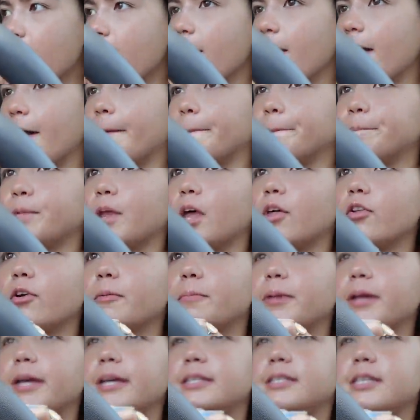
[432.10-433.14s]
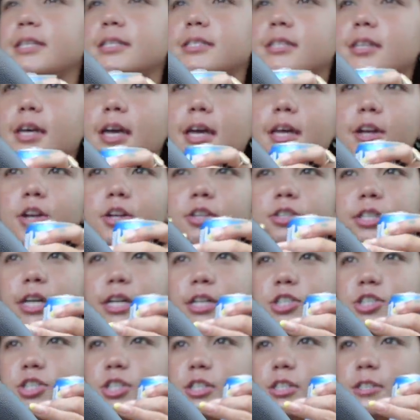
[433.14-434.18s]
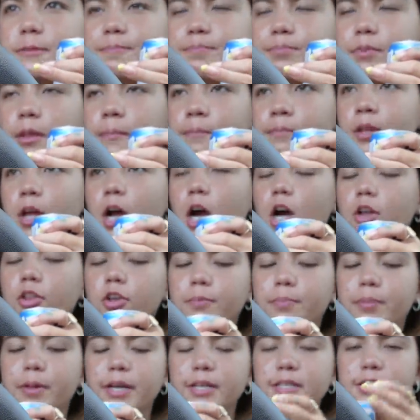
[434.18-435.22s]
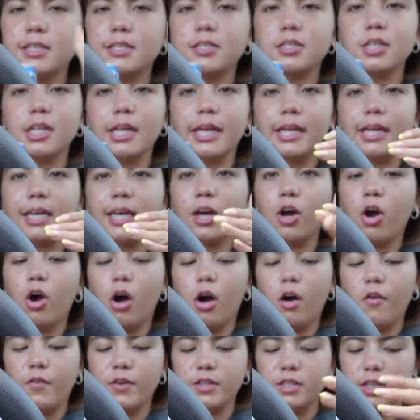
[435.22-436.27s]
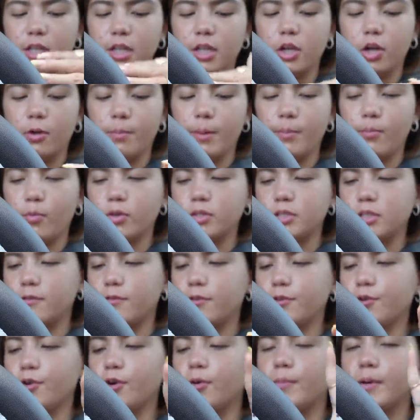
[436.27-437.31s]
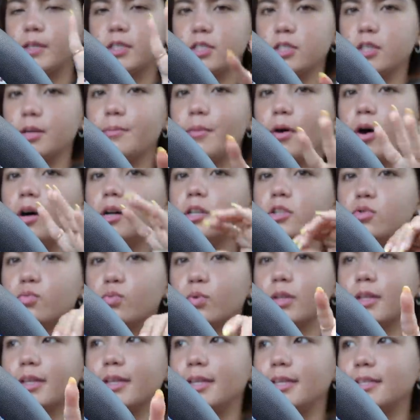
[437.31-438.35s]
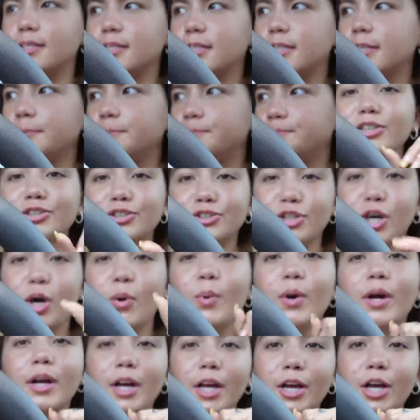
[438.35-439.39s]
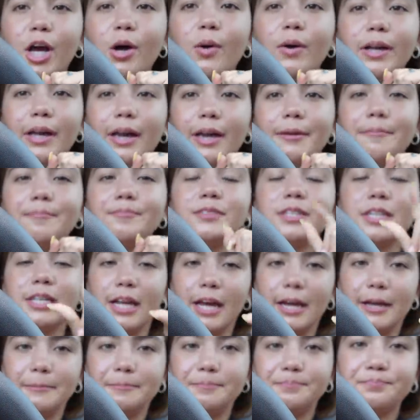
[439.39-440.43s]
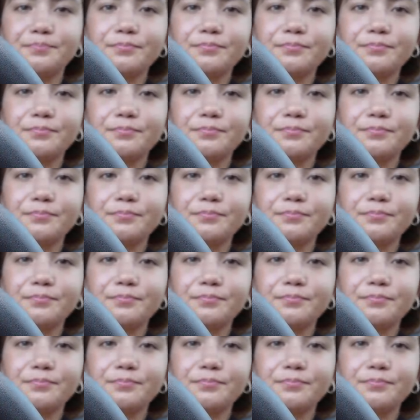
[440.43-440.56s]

Yeah, other places, the intersection, other places to like get off, it's a little bit more difficult, but to the mall, it's really easy. So we're gonna go again today.